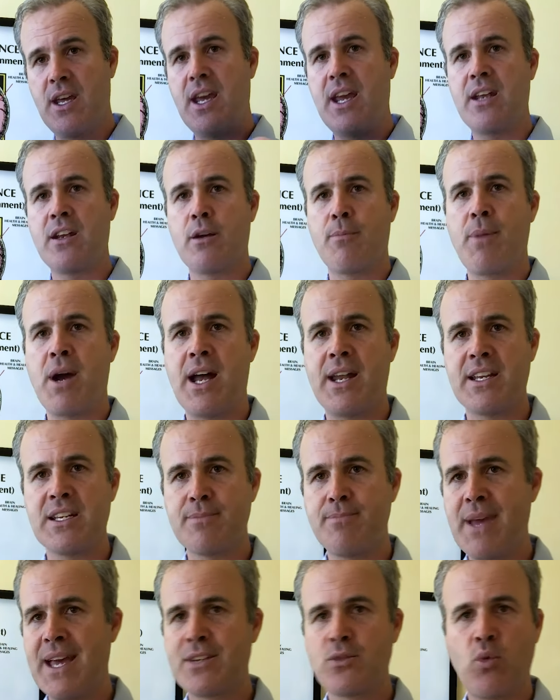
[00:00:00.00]
and your body's
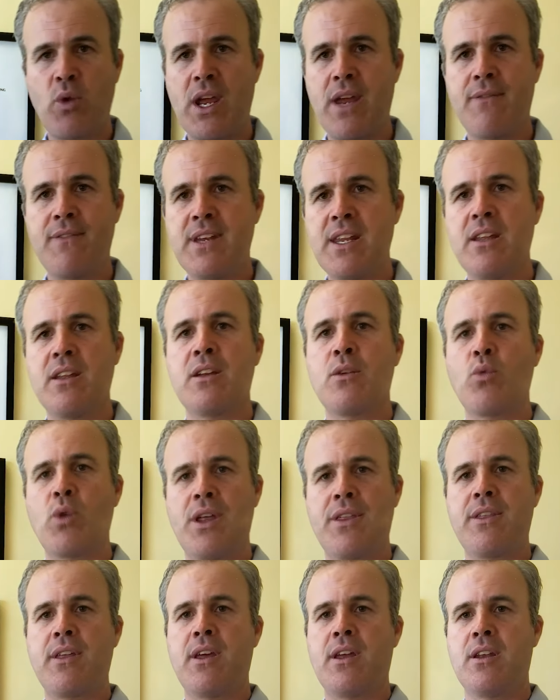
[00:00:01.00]
best way of dealing
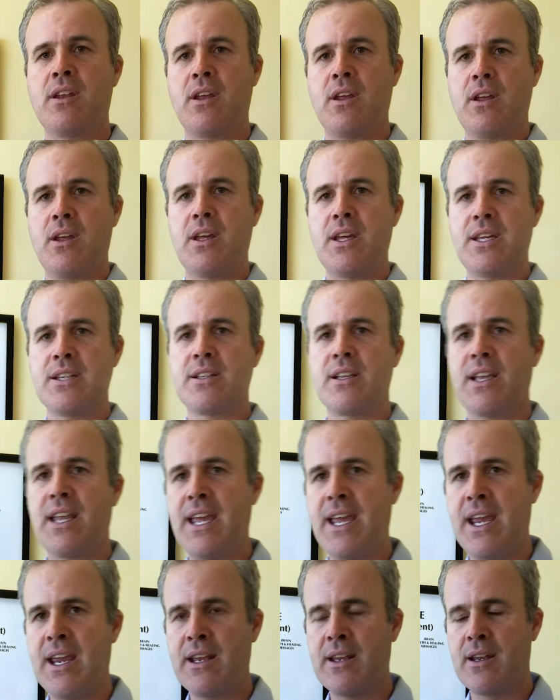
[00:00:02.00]
with it is
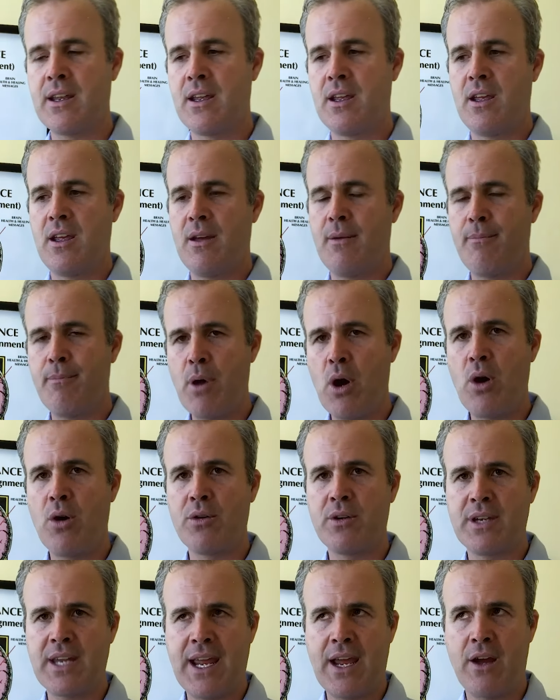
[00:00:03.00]
laying
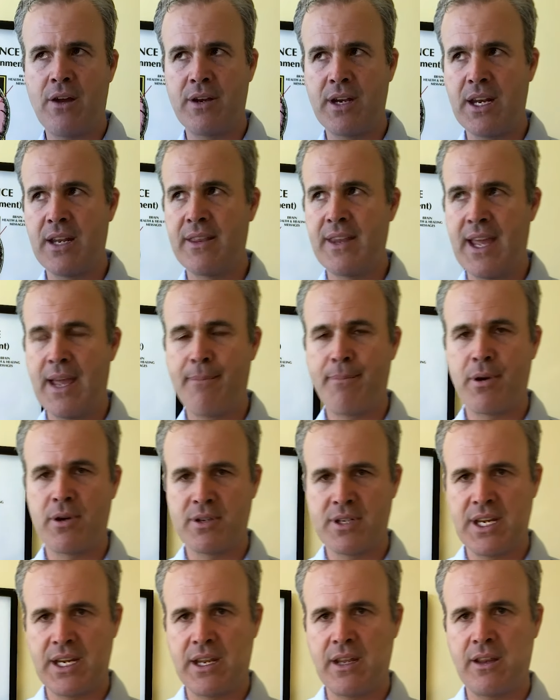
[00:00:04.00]
bone down in that
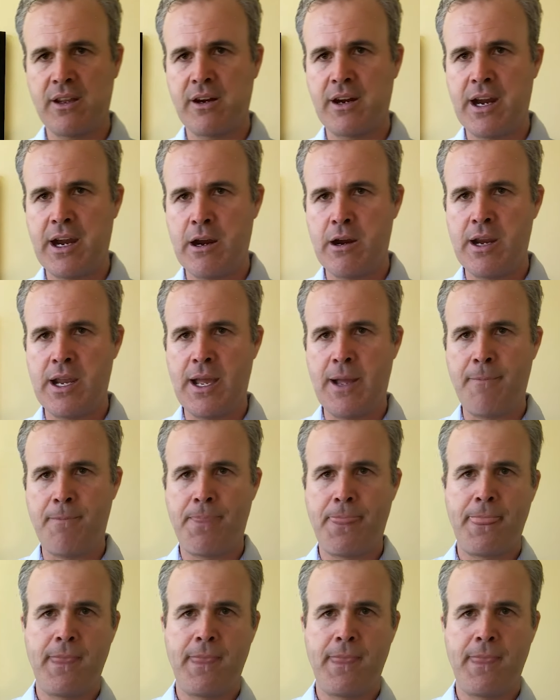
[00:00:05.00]
particular area.